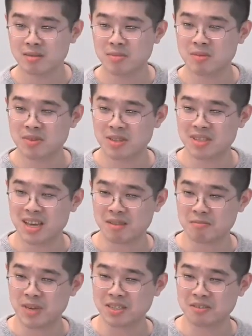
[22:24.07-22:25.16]
Maybe
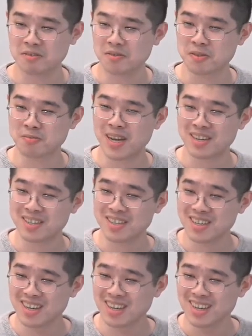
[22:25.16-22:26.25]
that makes you feel better.
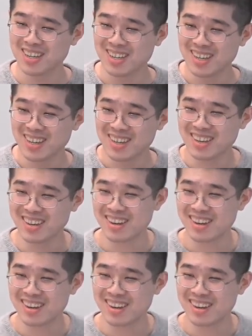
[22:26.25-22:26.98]
No.